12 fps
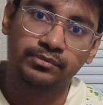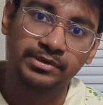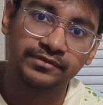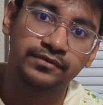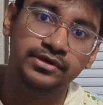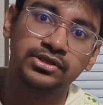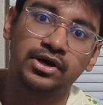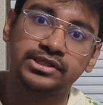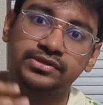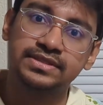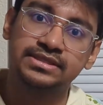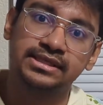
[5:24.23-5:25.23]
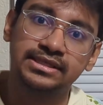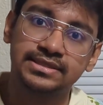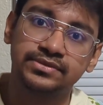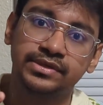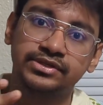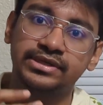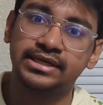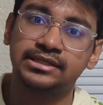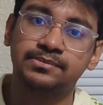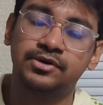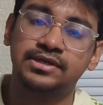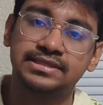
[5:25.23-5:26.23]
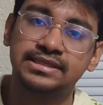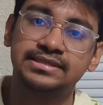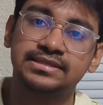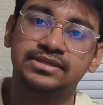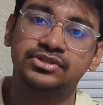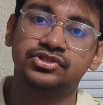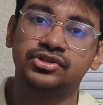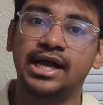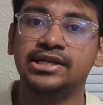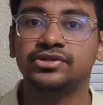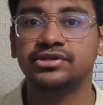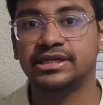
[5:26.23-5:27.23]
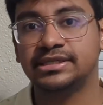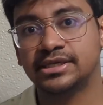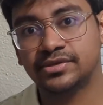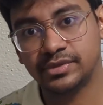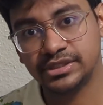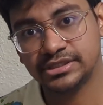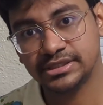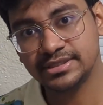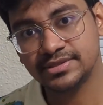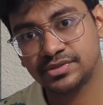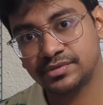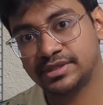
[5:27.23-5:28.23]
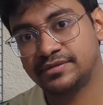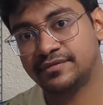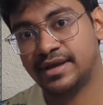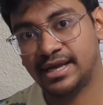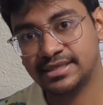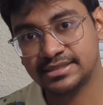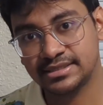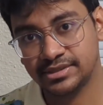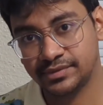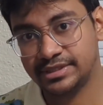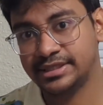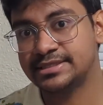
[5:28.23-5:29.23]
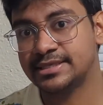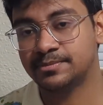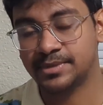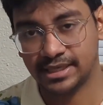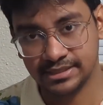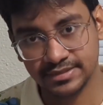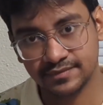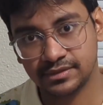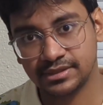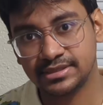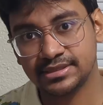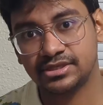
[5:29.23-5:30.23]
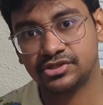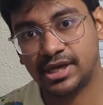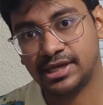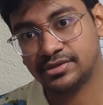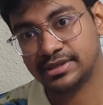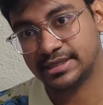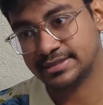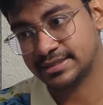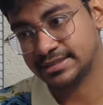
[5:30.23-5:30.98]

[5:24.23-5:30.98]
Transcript: before the audio starts, when you get the pauses, try to read the questions, do it fast. You will need some practice for this and try to guess.